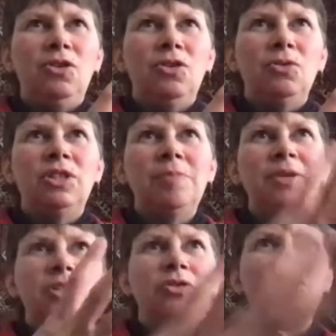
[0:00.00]

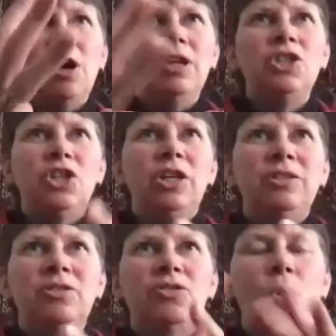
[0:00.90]
subjects are not
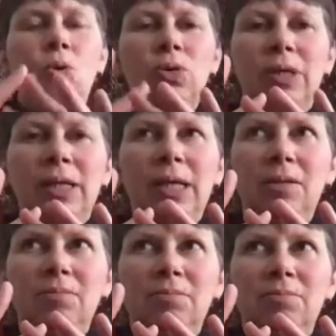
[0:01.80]
just
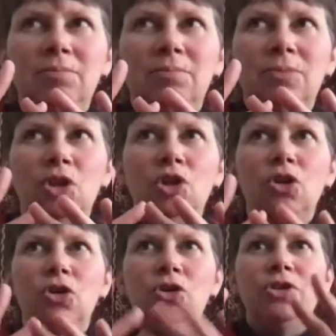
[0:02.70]
totally
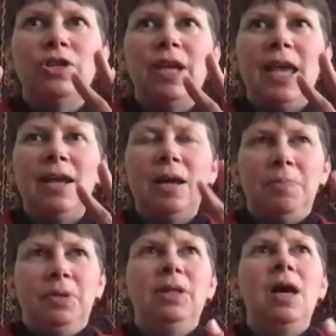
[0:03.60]
learned and
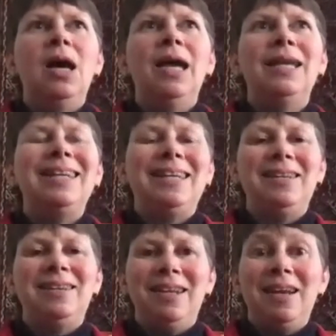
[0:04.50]
applied
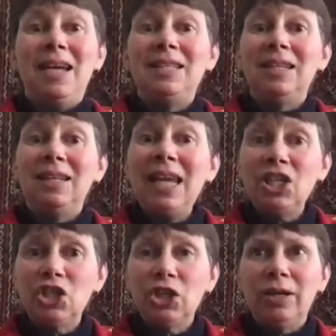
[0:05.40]
in
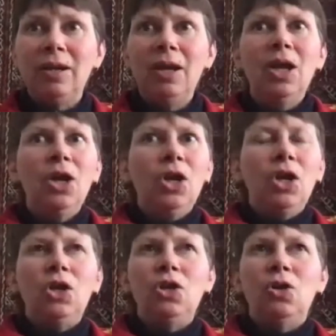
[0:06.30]
isolation.
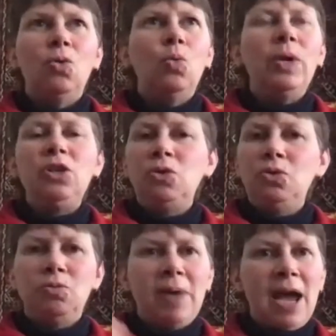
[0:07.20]
We
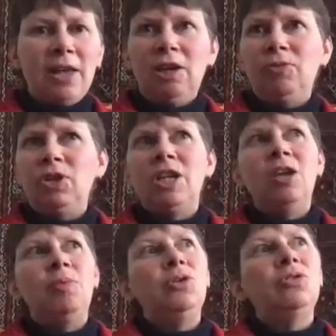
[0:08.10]
use math every
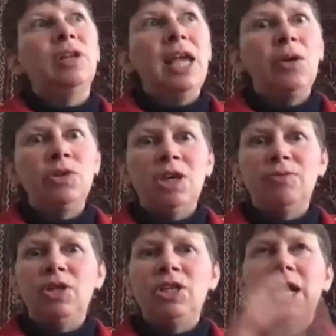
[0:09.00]
day, we use language
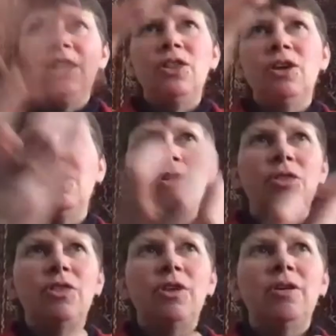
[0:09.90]
every day.
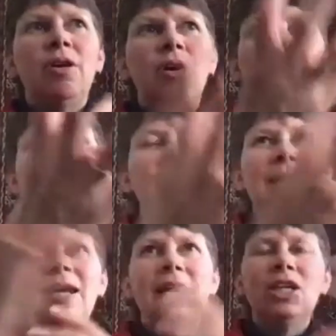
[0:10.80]
There are
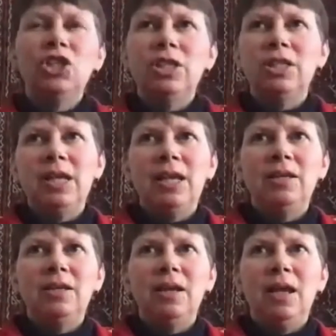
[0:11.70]
connections
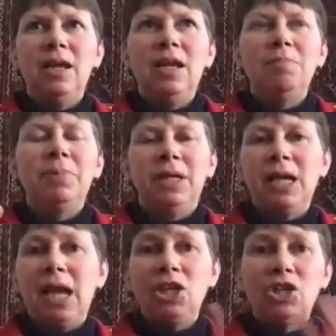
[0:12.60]
and
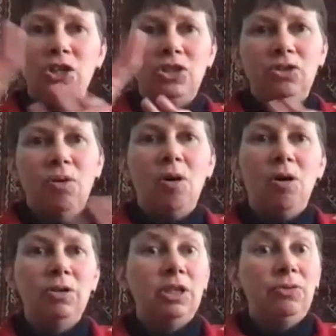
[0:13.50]
implications to
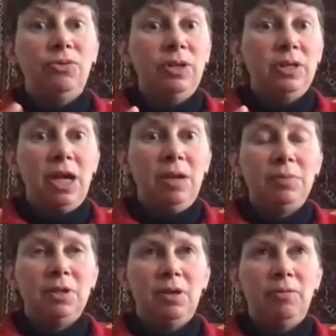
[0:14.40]
all different
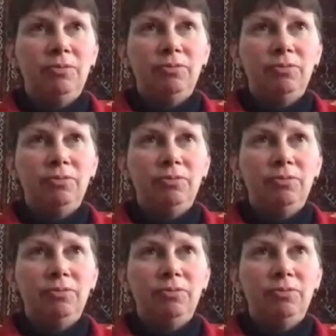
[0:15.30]
types of,